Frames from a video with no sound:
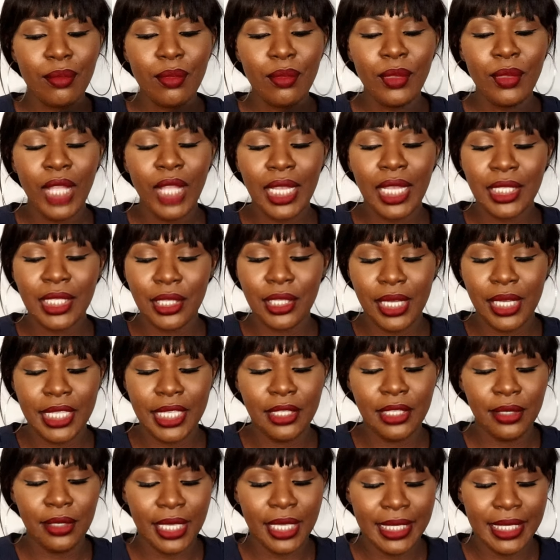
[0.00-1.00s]
so let's
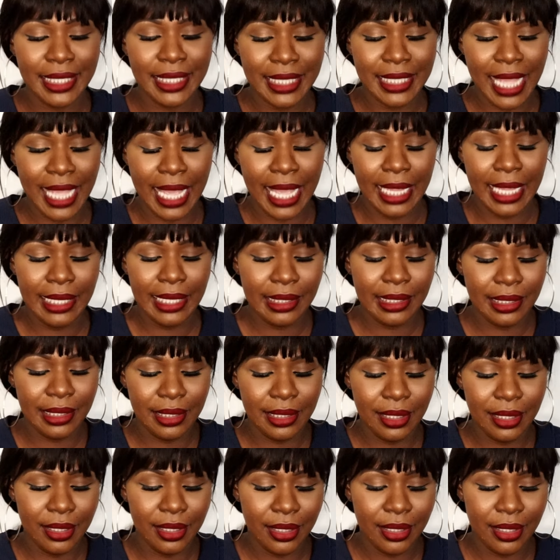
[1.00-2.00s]
look inside.
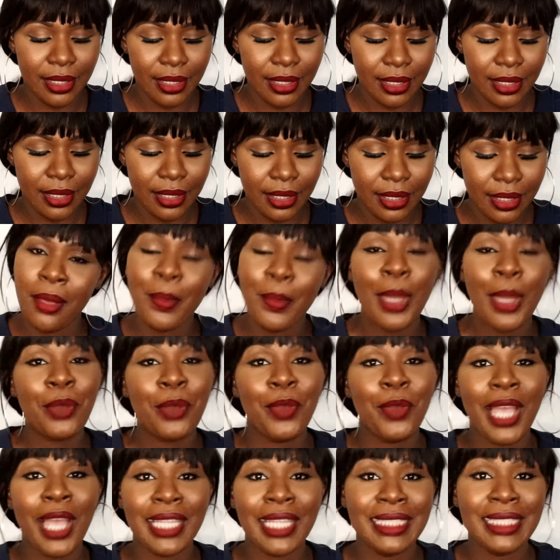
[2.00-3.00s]
By the
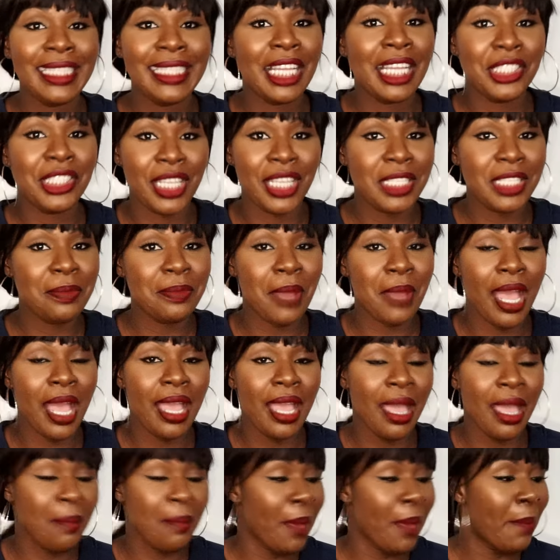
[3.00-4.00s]
way, I didn't adjust my
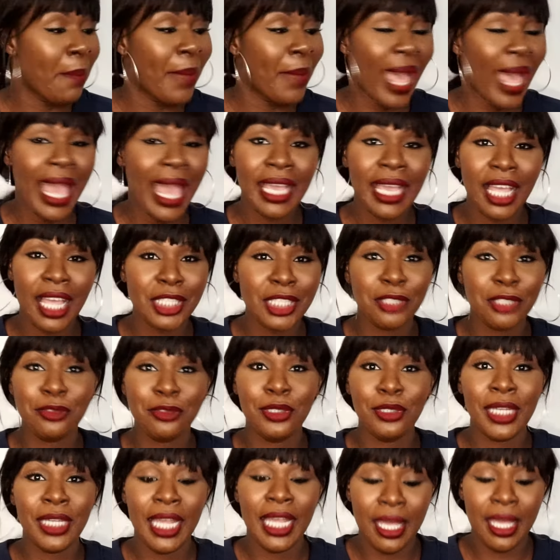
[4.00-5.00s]
bag, I just
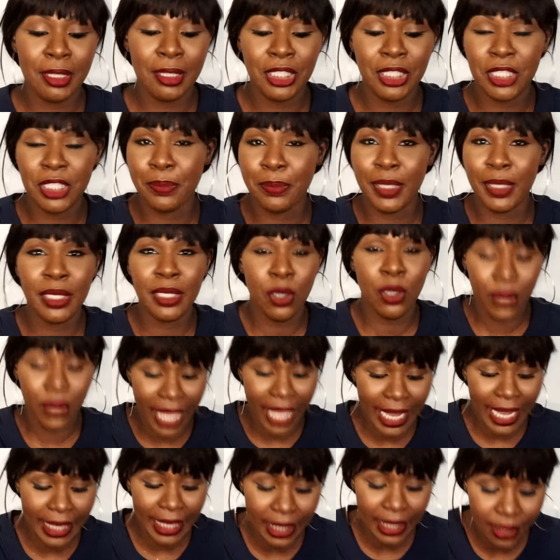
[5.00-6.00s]
thought let it just be
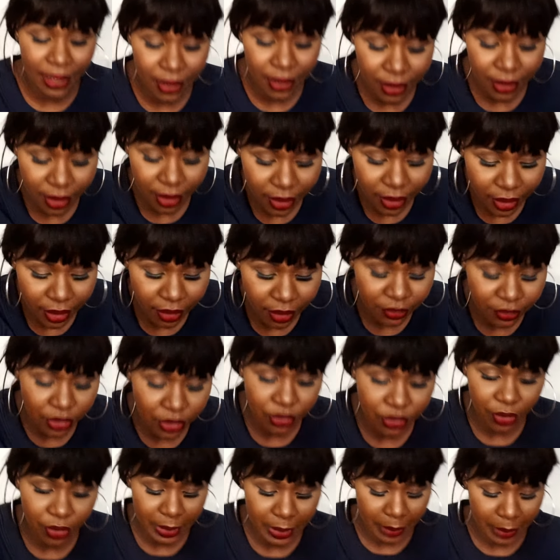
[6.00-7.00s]
organic. Just
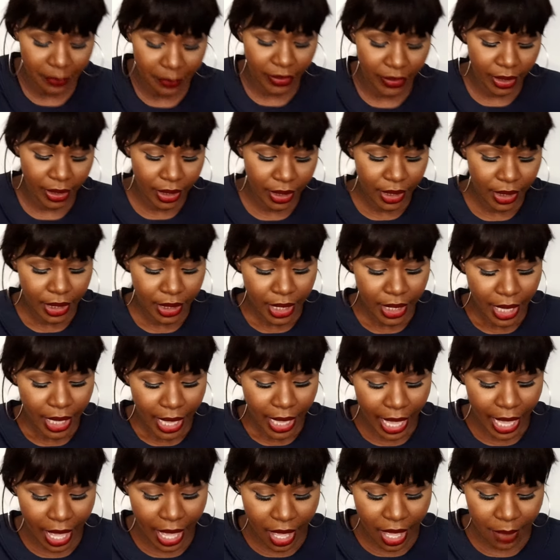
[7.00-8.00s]
drop something.
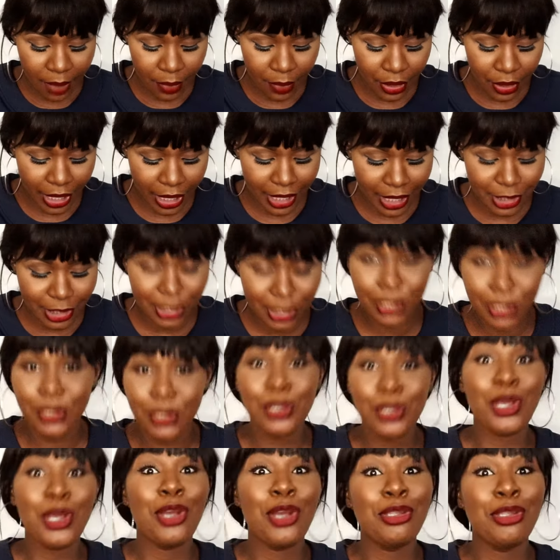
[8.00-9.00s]
Okay,
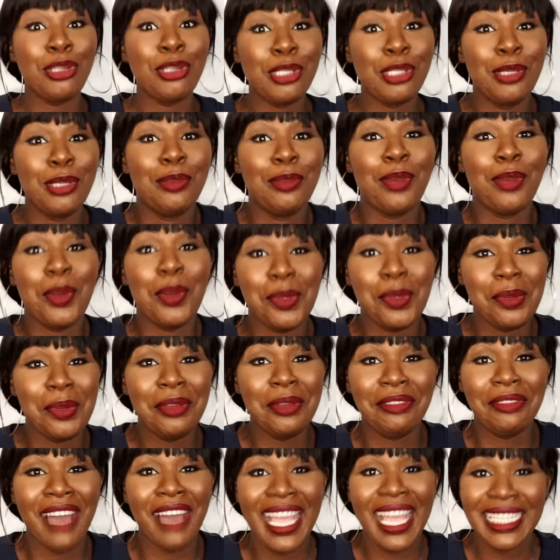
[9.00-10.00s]
so God knows what we will
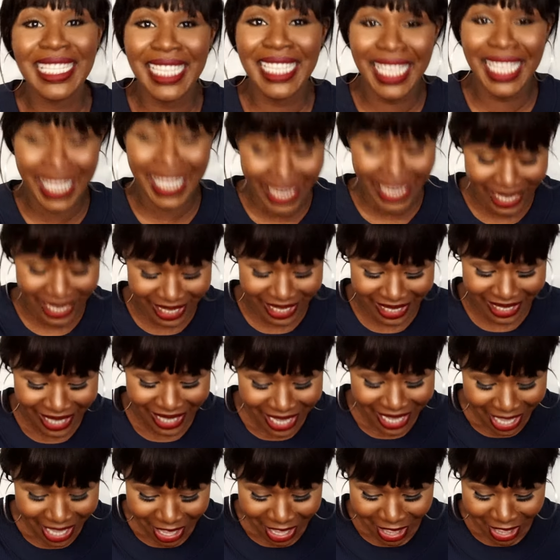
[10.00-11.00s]
find here.
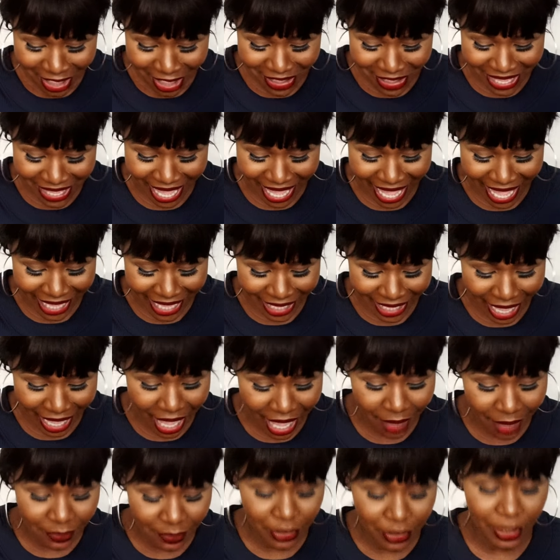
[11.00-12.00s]
Okay,
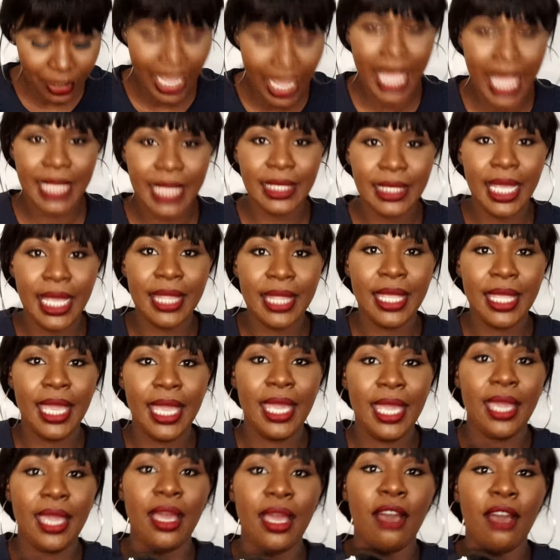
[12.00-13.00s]
so guys, in
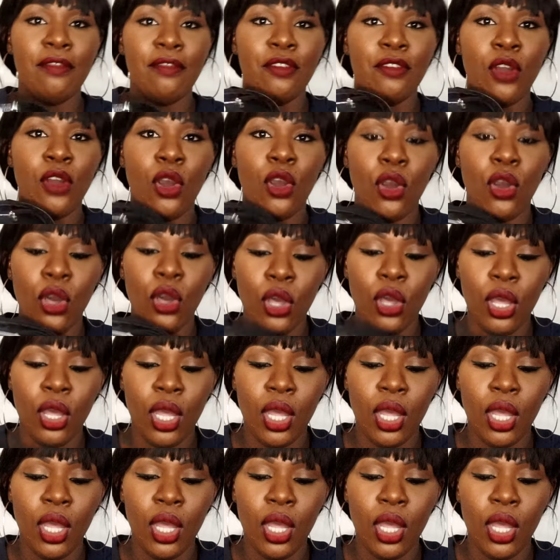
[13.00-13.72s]
here I've got